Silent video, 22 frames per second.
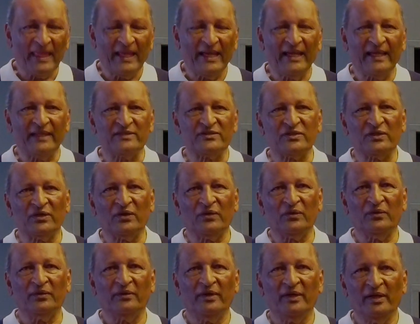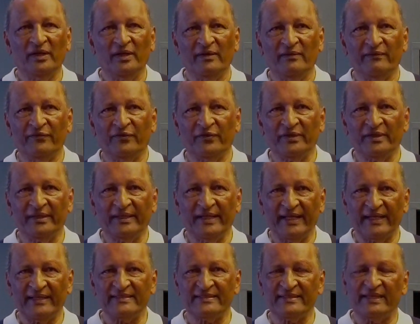And so for the
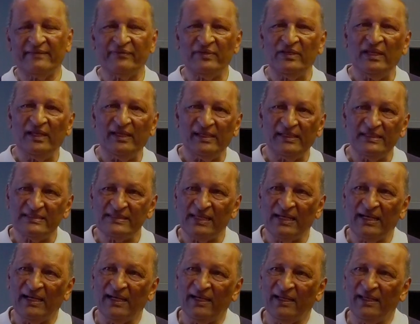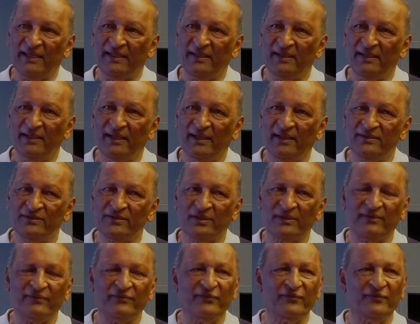next seven years, I sort
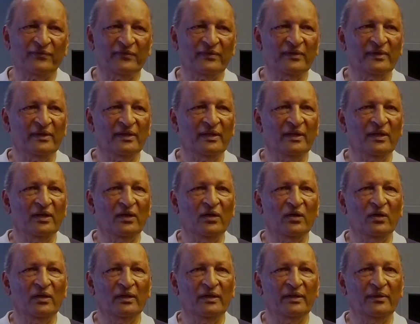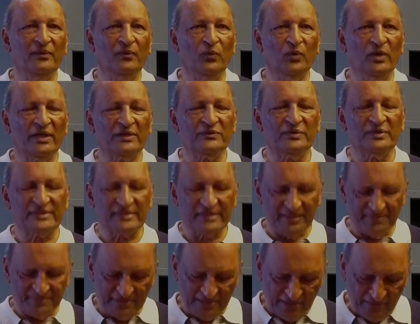of worked with
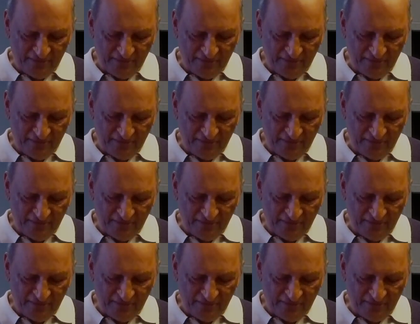Scripture